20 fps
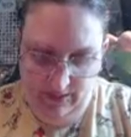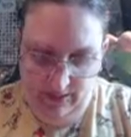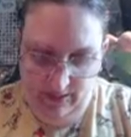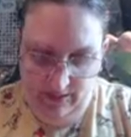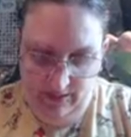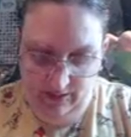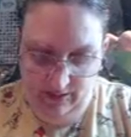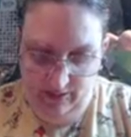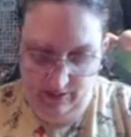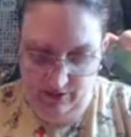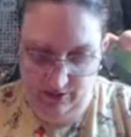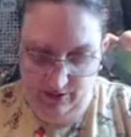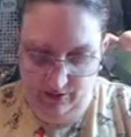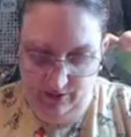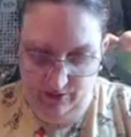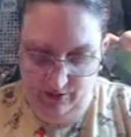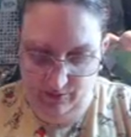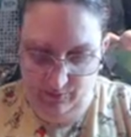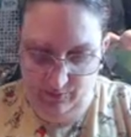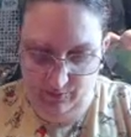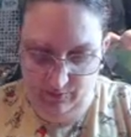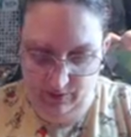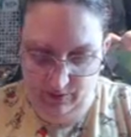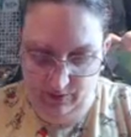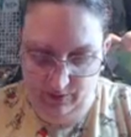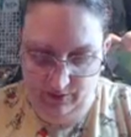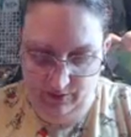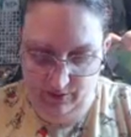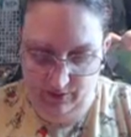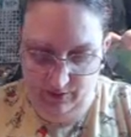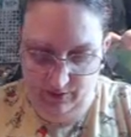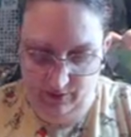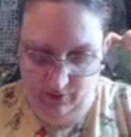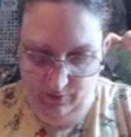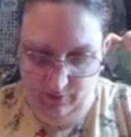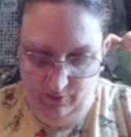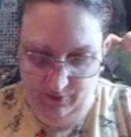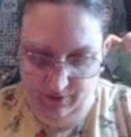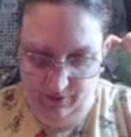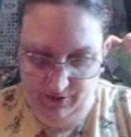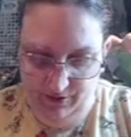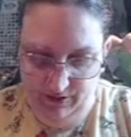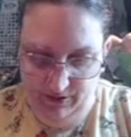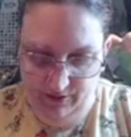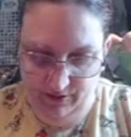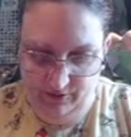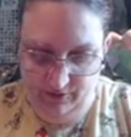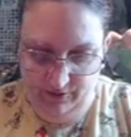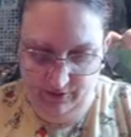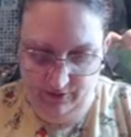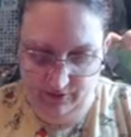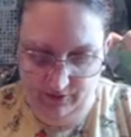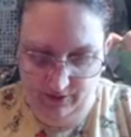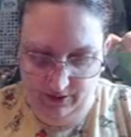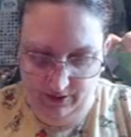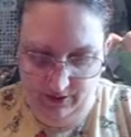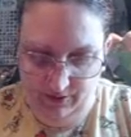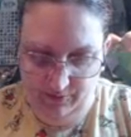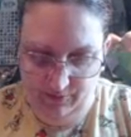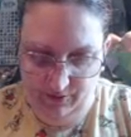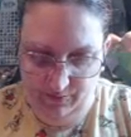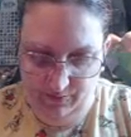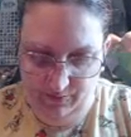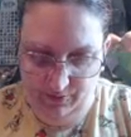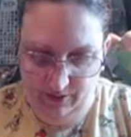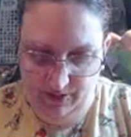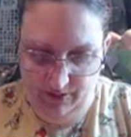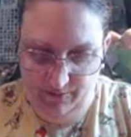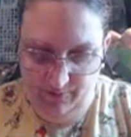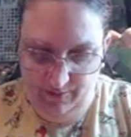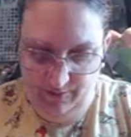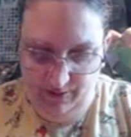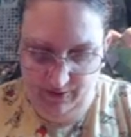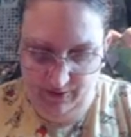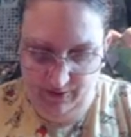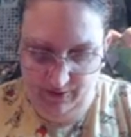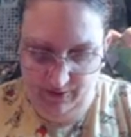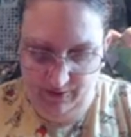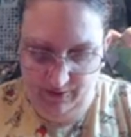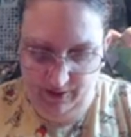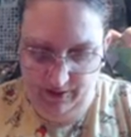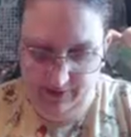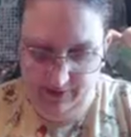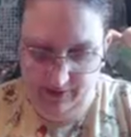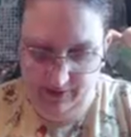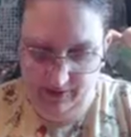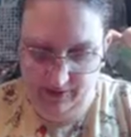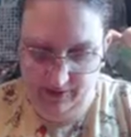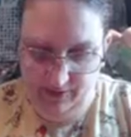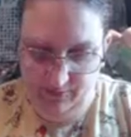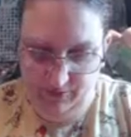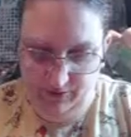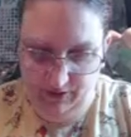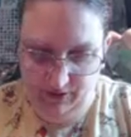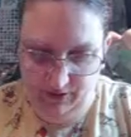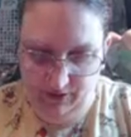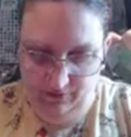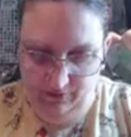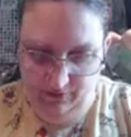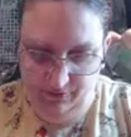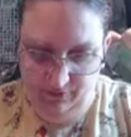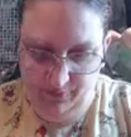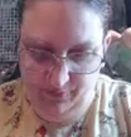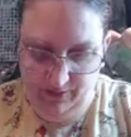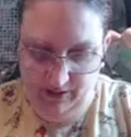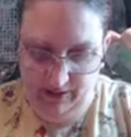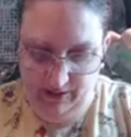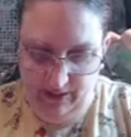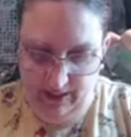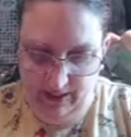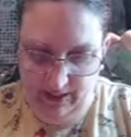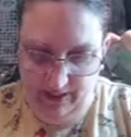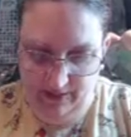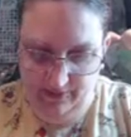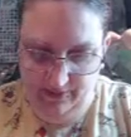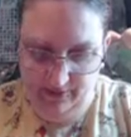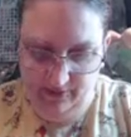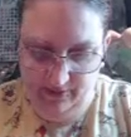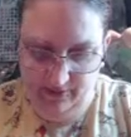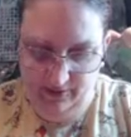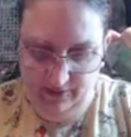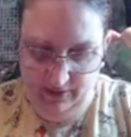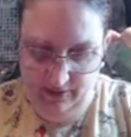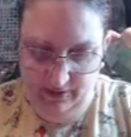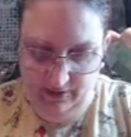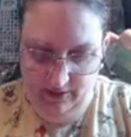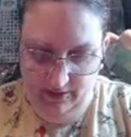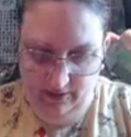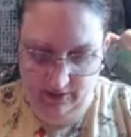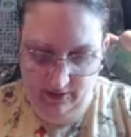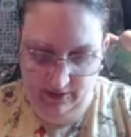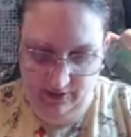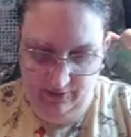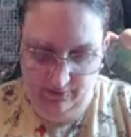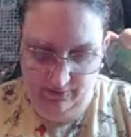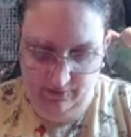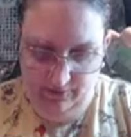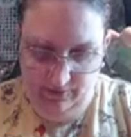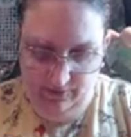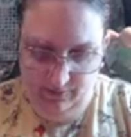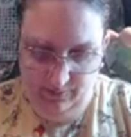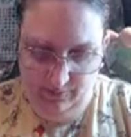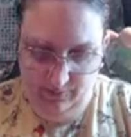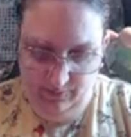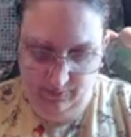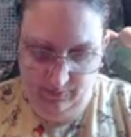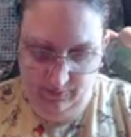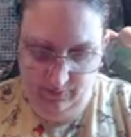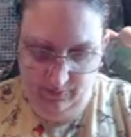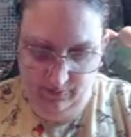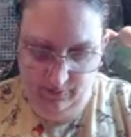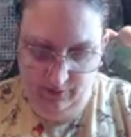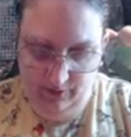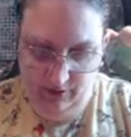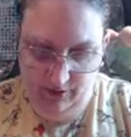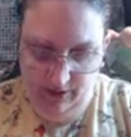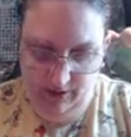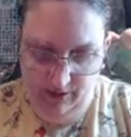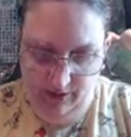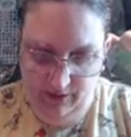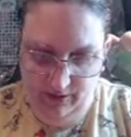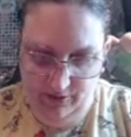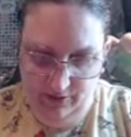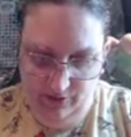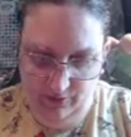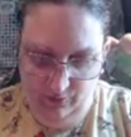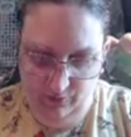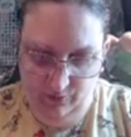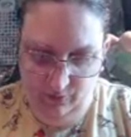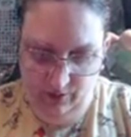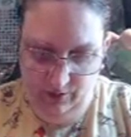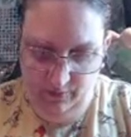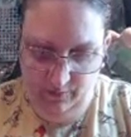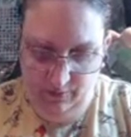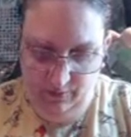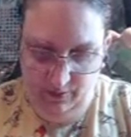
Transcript: Actually, it's almost 6 o'clock. I'm surprised my daughter hasn't come looking for me to ask if I'm cooking dinner and what am I